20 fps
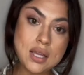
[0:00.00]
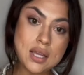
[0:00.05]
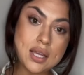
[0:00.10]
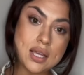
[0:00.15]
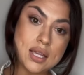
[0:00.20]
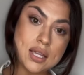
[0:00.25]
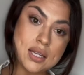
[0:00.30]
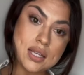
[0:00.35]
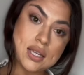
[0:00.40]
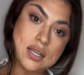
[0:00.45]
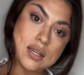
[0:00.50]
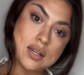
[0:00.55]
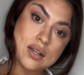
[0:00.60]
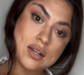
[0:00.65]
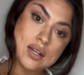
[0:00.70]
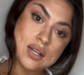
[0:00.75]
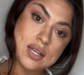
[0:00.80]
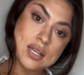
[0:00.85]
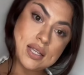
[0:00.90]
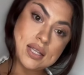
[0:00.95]
And
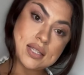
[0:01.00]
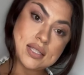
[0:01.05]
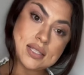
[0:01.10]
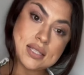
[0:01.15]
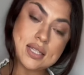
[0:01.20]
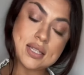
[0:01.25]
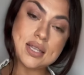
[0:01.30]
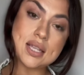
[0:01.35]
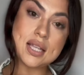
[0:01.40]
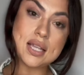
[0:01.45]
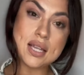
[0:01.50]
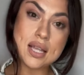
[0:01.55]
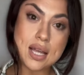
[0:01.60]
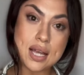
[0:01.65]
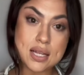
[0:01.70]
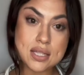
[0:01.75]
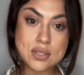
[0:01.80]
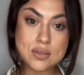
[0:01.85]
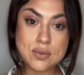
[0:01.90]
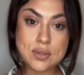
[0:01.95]
here is the
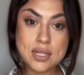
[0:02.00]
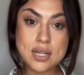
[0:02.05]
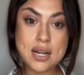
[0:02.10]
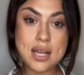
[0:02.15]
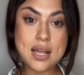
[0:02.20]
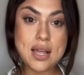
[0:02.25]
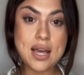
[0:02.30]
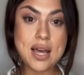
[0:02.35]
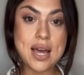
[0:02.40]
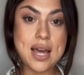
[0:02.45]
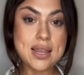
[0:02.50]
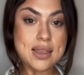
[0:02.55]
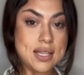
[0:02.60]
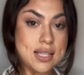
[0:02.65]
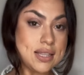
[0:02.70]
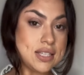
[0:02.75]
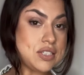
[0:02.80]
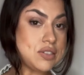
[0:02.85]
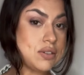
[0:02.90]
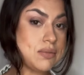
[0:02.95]
last one. I
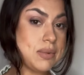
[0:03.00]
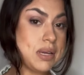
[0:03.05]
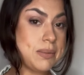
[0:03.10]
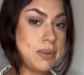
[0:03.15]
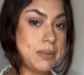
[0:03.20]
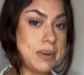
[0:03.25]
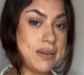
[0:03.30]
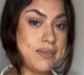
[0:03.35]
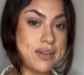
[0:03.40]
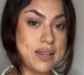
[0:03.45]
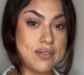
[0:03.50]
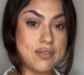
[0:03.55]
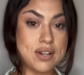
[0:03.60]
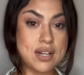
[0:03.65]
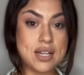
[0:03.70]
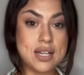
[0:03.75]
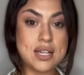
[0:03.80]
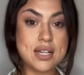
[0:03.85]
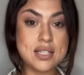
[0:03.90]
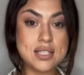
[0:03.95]
think this one might be my
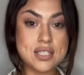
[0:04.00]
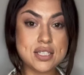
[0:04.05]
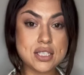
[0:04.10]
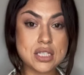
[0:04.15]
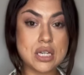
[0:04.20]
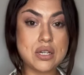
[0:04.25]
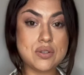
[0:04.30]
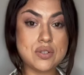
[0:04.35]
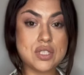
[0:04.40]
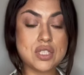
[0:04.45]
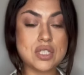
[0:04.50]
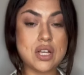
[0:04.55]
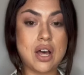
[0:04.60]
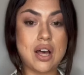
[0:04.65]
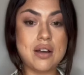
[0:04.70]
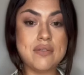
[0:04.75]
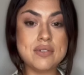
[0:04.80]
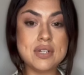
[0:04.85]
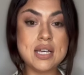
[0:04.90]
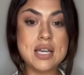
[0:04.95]
favorite. It is so
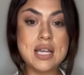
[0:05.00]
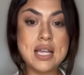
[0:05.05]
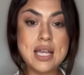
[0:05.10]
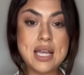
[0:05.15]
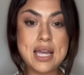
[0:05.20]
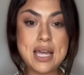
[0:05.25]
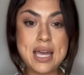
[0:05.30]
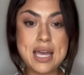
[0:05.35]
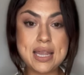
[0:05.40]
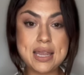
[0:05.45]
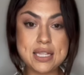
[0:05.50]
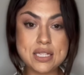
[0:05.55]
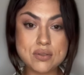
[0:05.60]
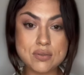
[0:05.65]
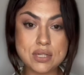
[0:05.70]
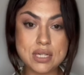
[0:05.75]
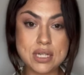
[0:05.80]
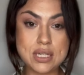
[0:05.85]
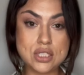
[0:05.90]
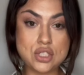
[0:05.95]
soft. And this
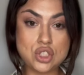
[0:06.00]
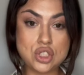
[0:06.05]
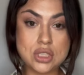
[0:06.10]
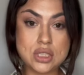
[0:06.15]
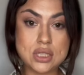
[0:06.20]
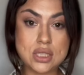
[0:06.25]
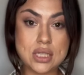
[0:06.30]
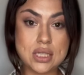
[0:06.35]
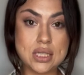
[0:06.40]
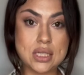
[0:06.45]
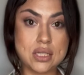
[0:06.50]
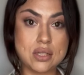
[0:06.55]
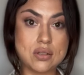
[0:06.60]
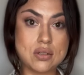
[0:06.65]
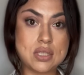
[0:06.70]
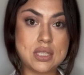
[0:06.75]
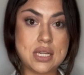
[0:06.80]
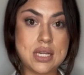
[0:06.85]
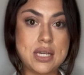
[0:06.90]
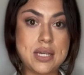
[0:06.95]
one is just a little
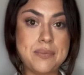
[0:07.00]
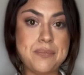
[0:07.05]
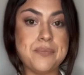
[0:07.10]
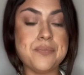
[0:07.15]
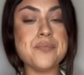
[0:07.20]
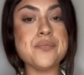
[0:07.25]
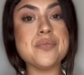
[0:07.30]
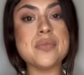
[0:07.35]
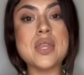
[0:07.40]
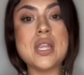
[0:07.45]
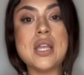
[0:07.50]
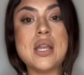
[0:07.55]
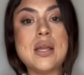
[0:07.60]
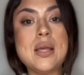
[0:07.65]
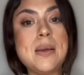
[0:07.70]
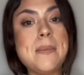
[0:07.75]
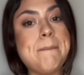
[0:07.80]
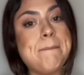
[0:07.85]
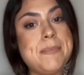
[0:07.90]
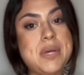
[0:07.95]
tight,
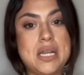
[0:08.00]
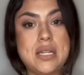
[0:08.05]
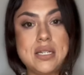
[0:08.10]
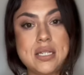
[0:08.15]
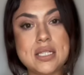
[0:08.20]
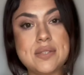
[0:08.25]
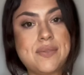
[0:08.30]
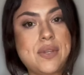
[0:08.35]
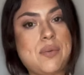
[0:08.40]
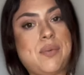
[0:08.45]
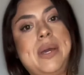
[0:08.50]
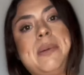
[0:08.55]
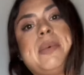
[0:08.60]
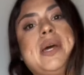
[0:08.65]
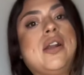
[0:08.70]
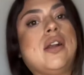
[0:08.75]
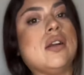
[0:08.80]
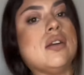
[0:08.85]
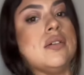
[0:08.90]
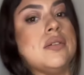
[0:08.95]
but it does fit way
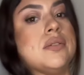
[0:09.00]
better.